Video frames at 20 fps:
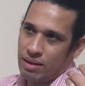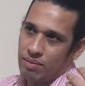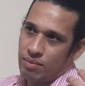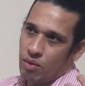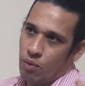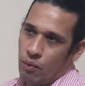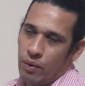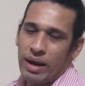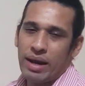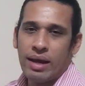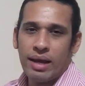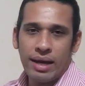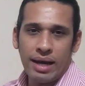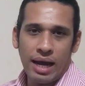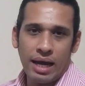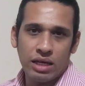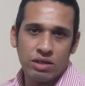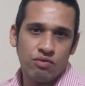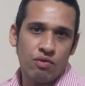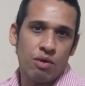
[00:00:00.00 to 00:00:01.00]

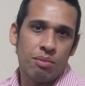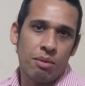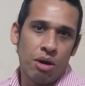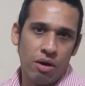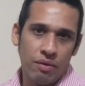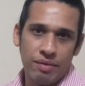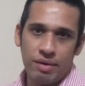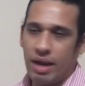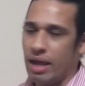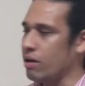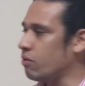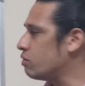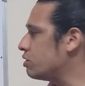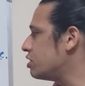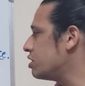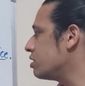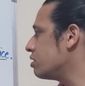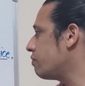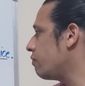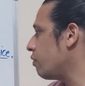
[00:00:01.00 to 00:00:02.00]
recognize from other
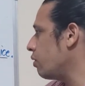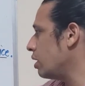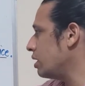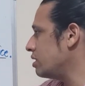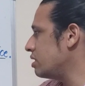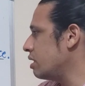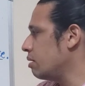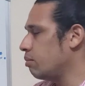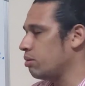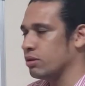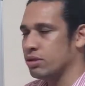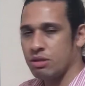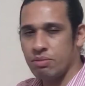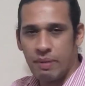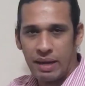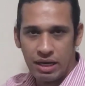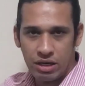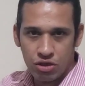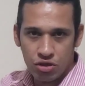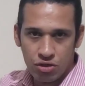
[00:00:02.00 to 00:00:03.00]
languages, for example, the
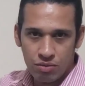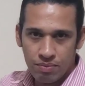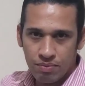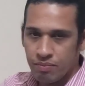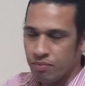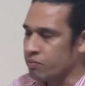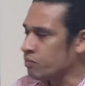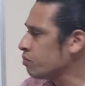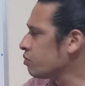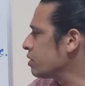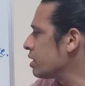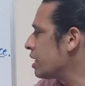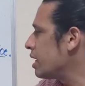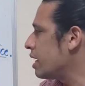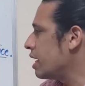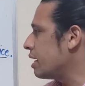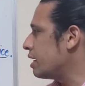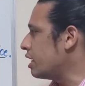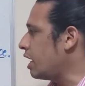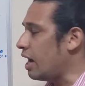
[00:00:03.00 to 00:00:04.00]
Spanish.
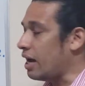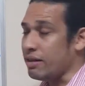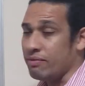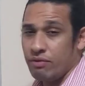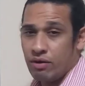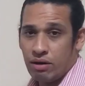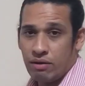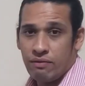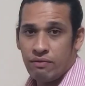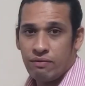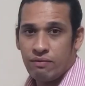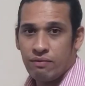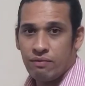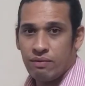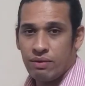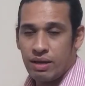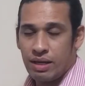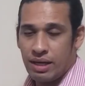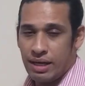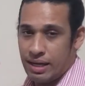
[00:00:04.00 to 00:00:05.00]
Adverb
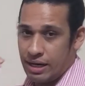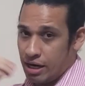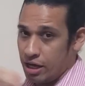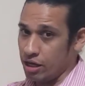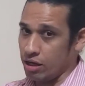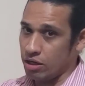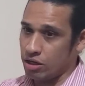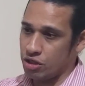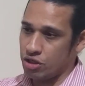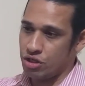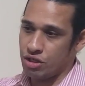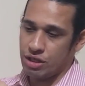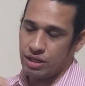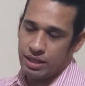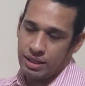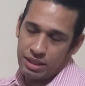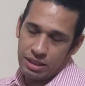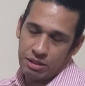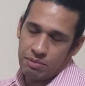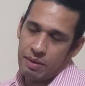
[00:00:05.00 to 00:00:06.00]
in English,
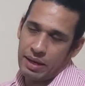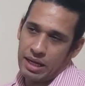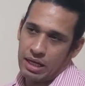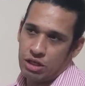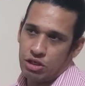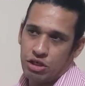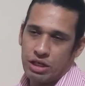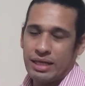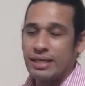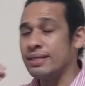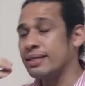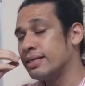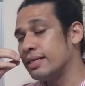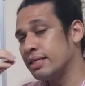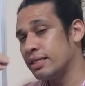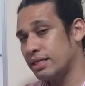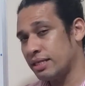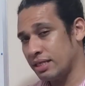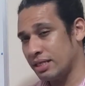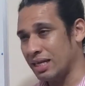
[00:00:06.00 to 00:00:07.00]
in Spanish,
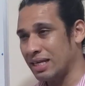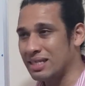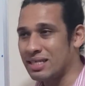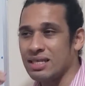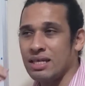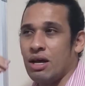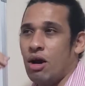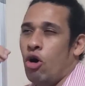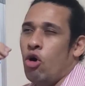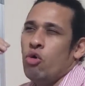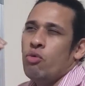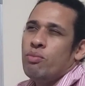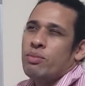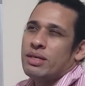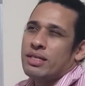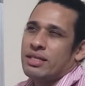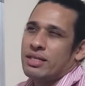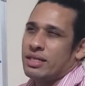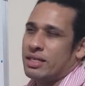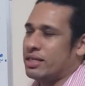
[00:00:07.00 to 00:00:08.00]
is
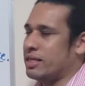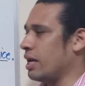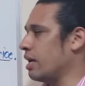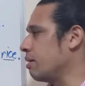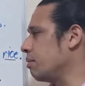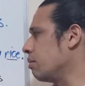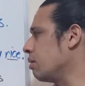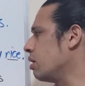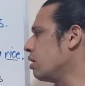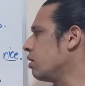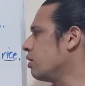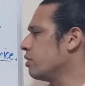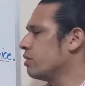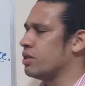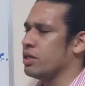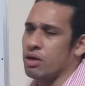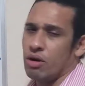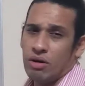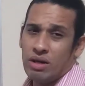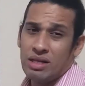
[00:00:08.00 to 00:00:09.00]
almost the same.
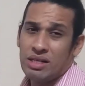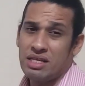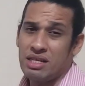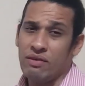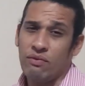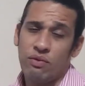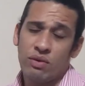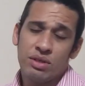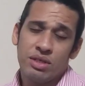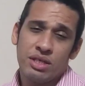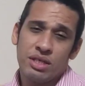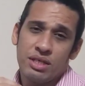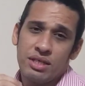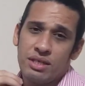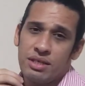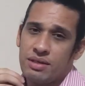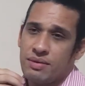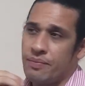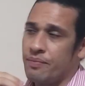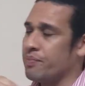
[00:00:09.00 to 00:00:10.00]
The only difference
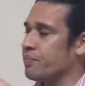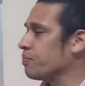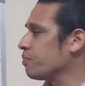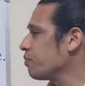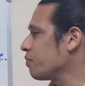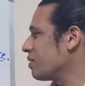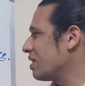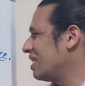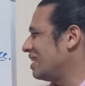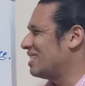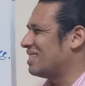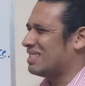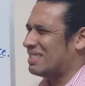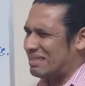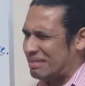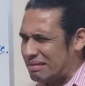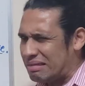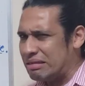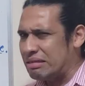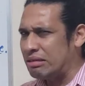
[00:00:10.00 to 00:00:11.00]
is
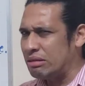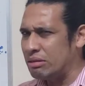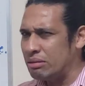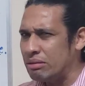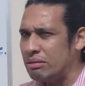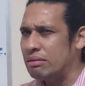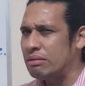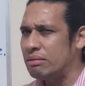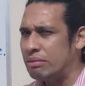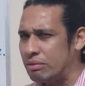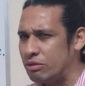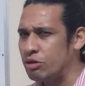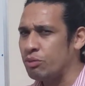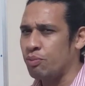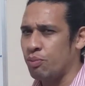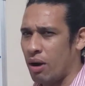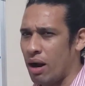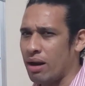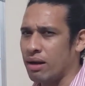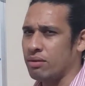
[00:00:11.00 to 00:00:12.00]
the
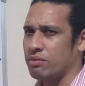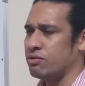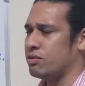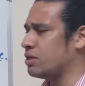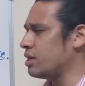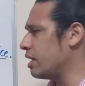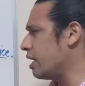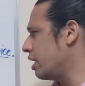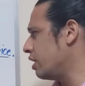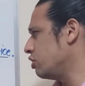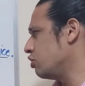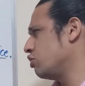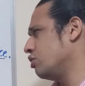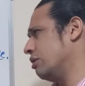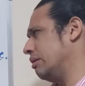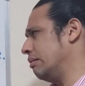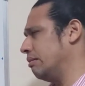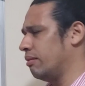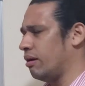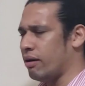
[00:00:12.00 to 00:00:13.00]

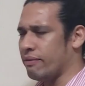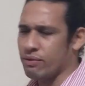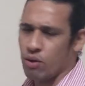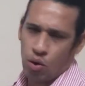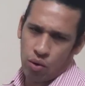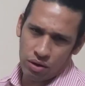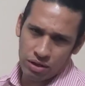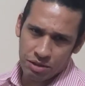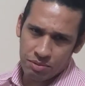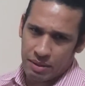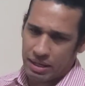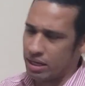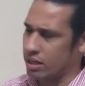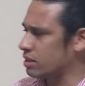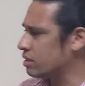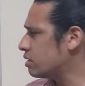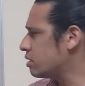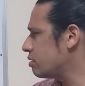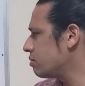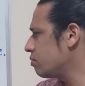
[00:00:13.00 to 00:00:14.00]
pronunciation, of course,
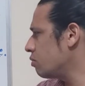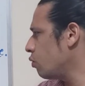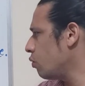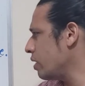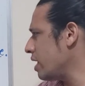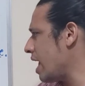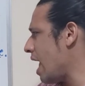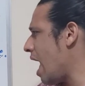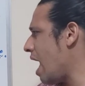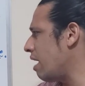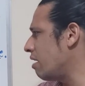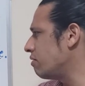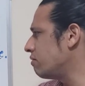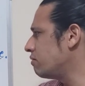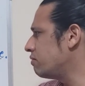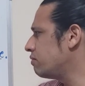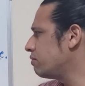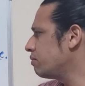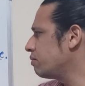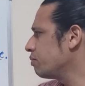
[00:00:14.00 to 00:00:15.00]
because we
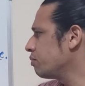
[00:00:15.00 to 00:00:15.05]
have